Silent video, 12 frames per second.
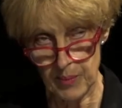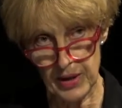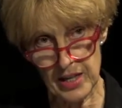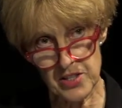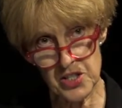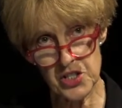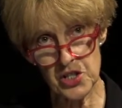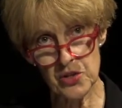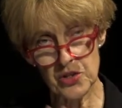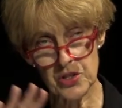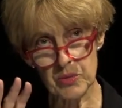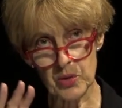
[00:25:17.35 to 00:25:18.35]
But as the
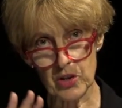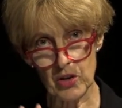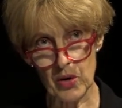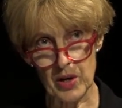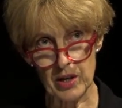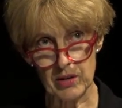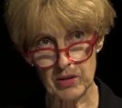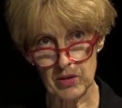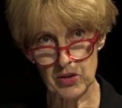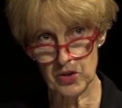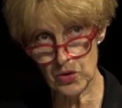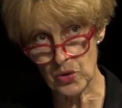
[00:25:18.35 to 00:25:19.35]
children were growing
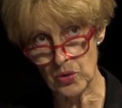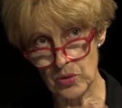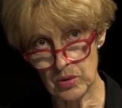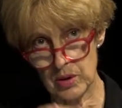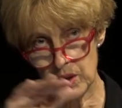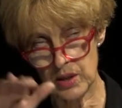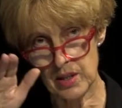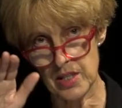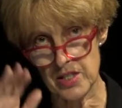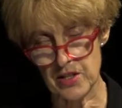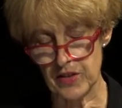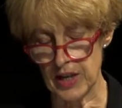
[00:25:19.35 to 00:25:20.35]
through
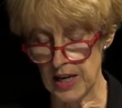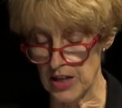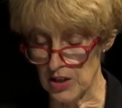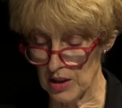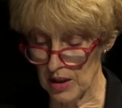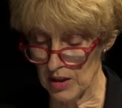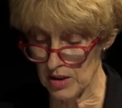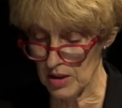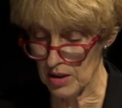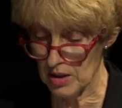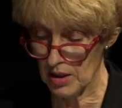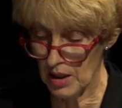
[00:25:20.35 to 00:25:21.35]
these different age
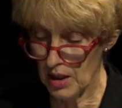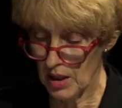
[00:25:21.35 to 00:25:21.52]
classes,